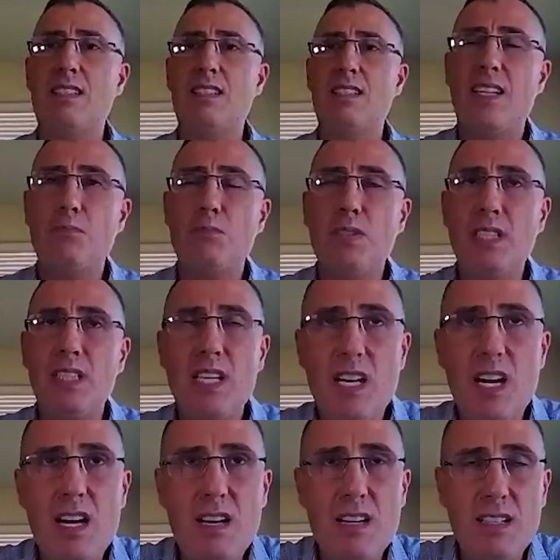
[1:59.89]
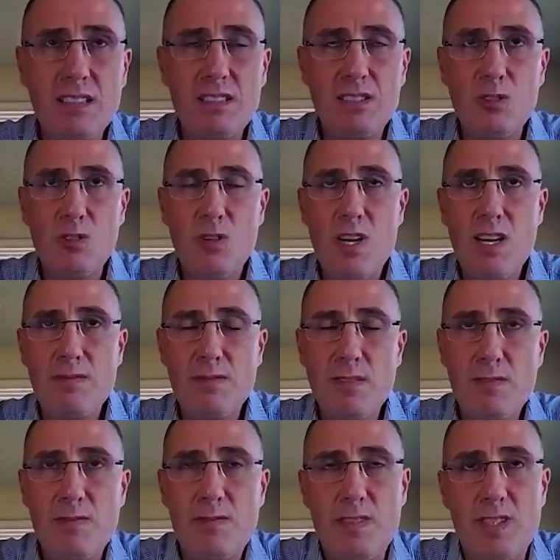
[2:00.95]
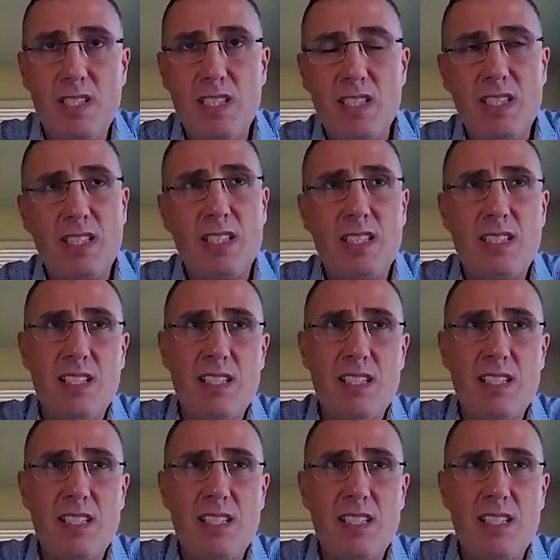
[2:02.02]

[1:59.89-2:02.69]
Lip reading: I'm gonna go off of a